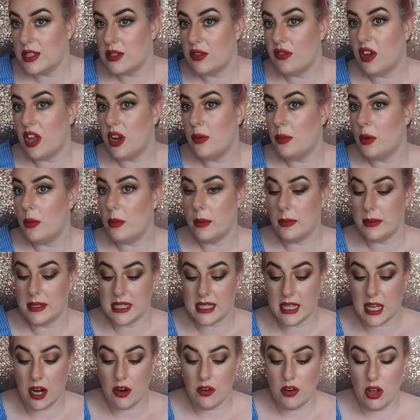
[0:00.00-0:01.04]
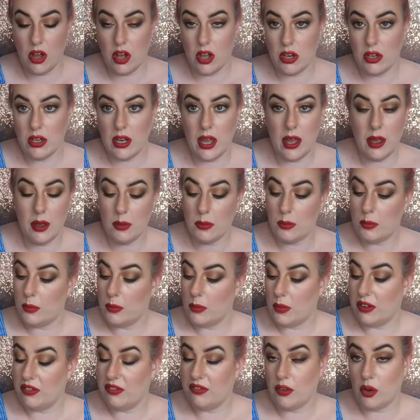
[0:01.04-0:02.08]
so I've got to put my mascara on.
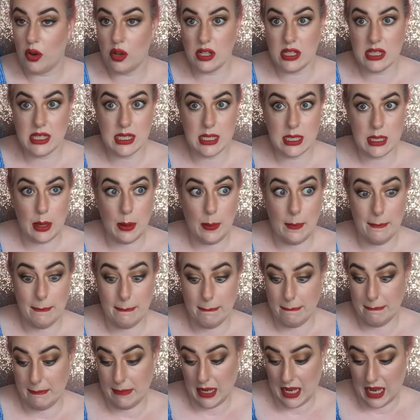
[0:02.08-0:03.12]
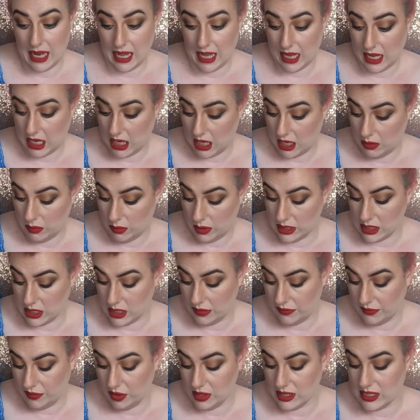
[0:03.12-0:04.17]
My False Black. What is
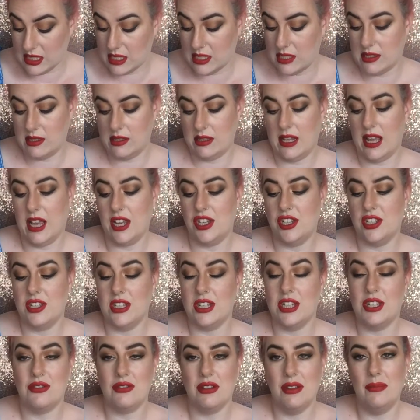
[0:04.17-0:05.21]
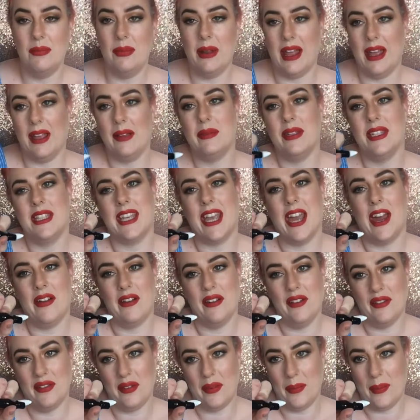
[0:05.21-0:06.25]
it? False Lashes Extreme Black
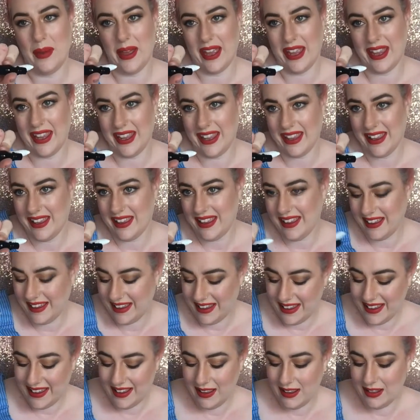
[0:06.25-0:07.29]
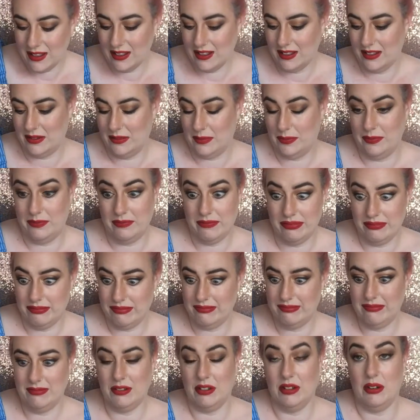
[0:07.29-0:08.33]
mascara from MAC.
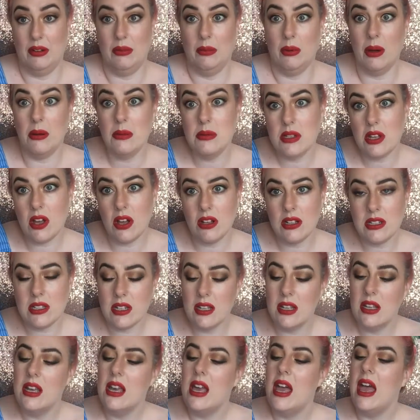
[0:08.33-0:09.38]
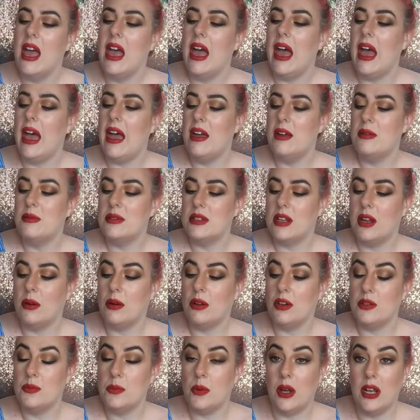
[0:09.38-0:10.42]
Don't know what it was called. So now I'm
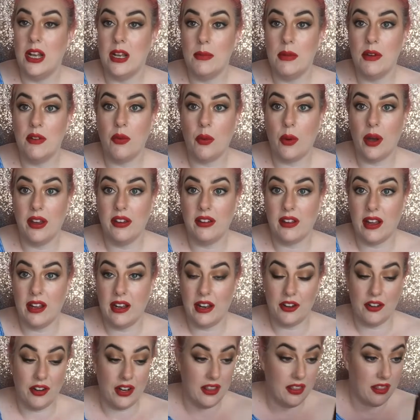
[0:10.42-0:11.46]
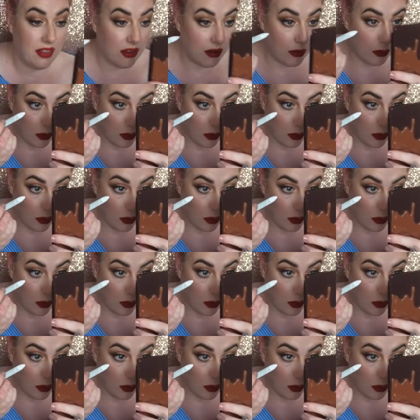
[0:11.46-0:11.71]
going to put a little bit of white eyeliner in the